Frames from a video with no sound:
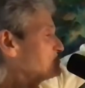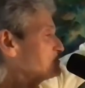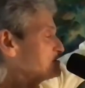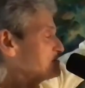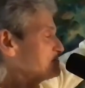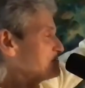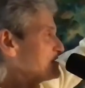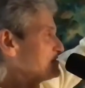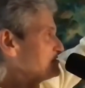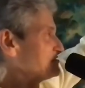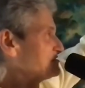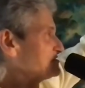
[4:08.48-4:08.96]
of the
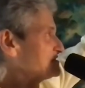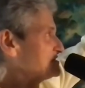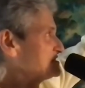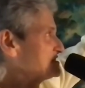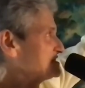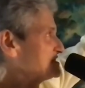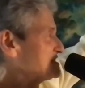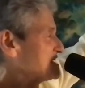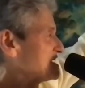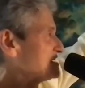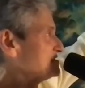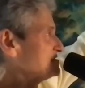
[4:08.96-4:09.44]
month, the
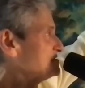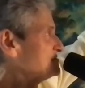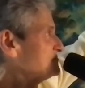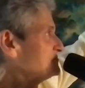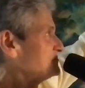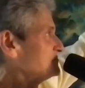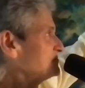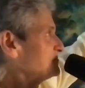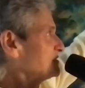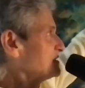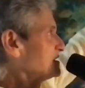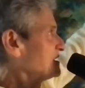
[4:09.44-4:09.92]
Sun
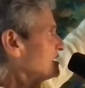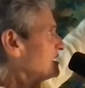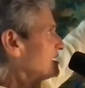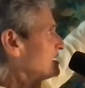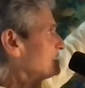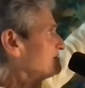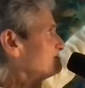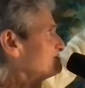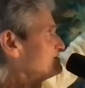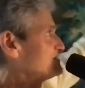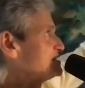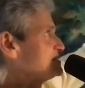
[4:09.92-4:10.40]

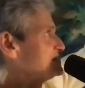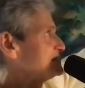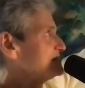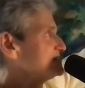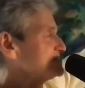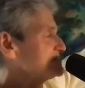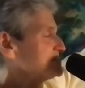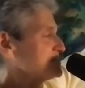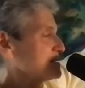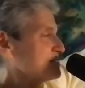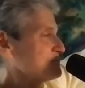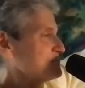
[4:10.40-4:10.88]
and
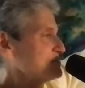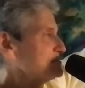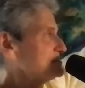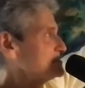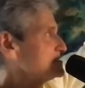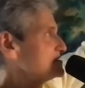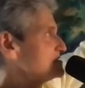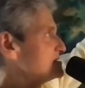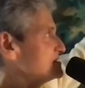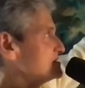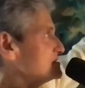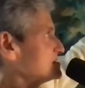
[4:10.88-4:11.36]
Venus come
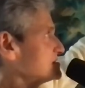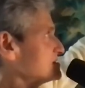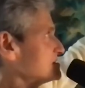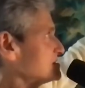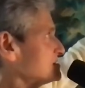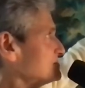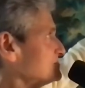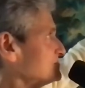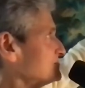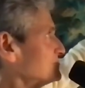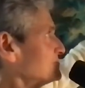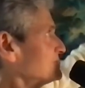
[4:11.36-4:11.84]
into this
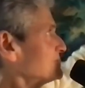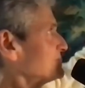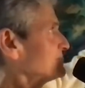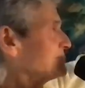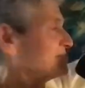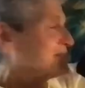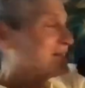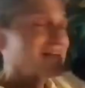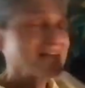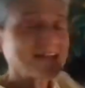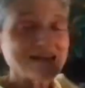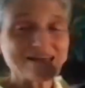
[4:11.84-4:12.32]

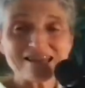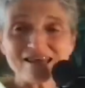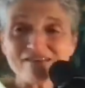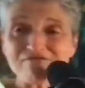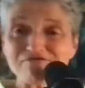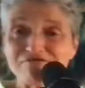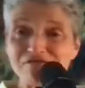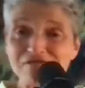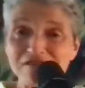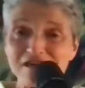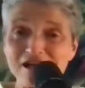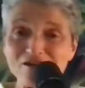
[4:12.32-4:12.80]

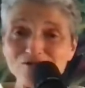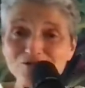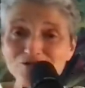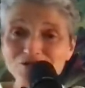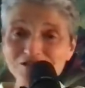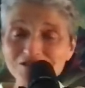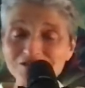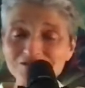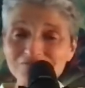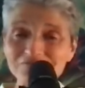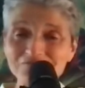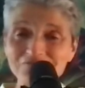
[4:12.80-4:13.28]
11th
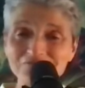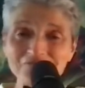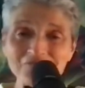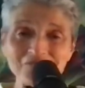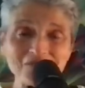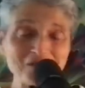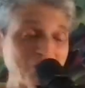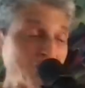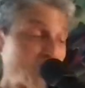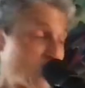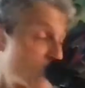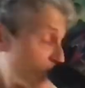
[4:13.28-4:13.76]
house.
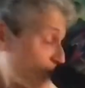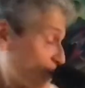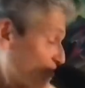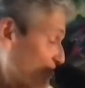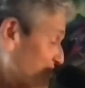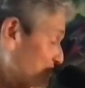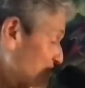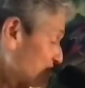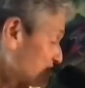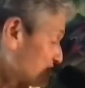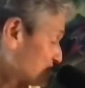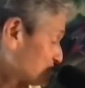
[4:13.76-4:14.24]

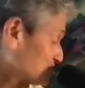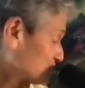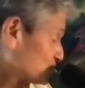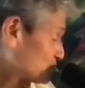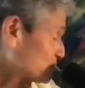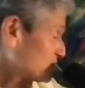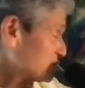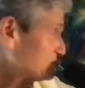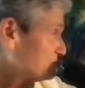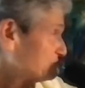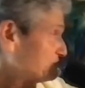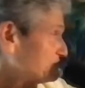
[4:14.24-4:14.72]
On the
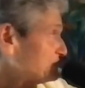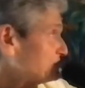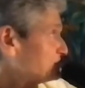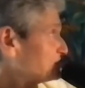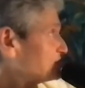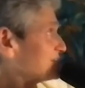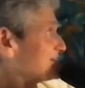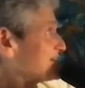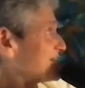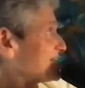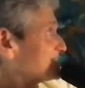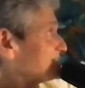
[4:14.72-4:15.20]
25th,
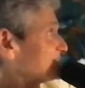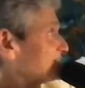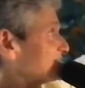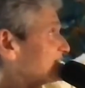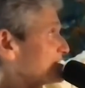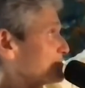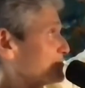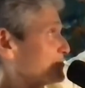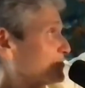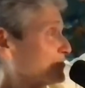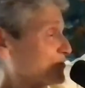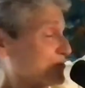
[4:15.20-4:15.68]
the next
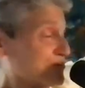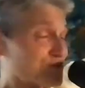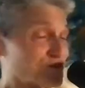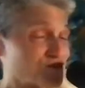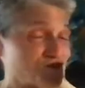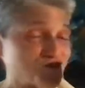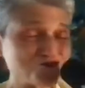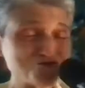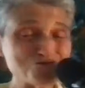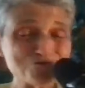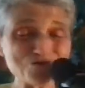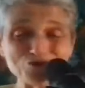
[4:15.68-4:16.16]
day, we've got the
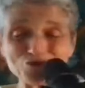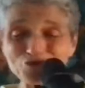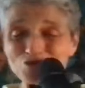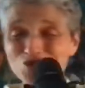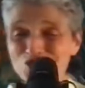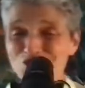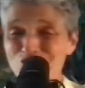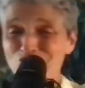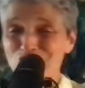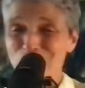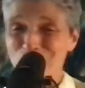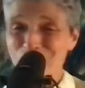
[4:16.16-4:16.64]
new moon
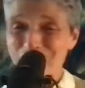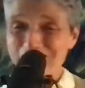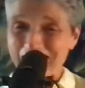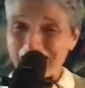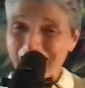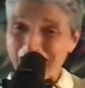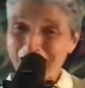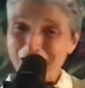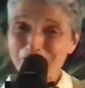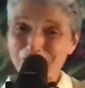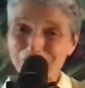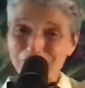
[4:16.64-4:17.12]
solar
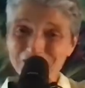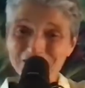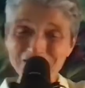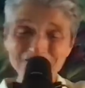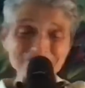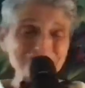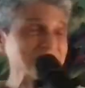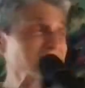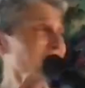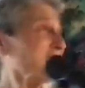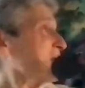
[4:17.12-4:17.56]
eclipse.